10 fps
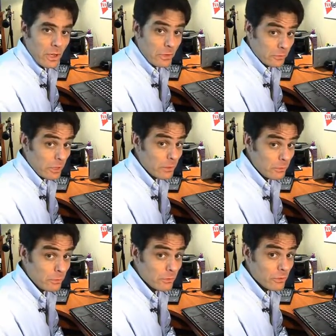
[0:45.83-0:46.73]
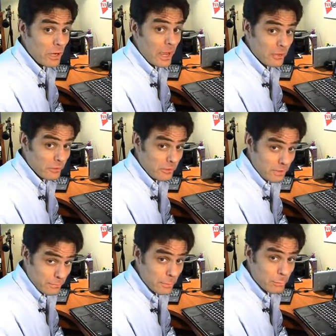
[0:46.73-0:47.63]
A standard user has
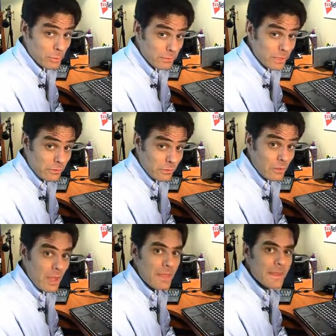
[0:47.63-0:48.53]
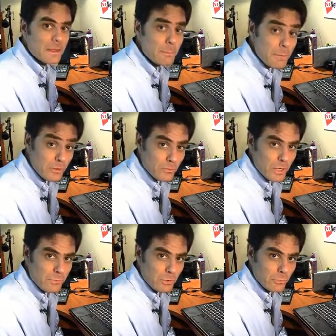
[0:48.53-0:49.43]
different privileges than an
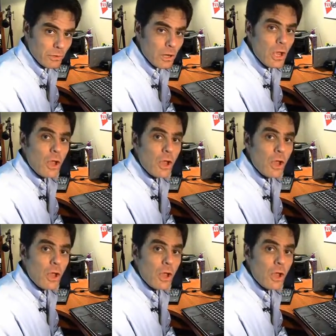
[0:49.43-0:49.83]
administrative user.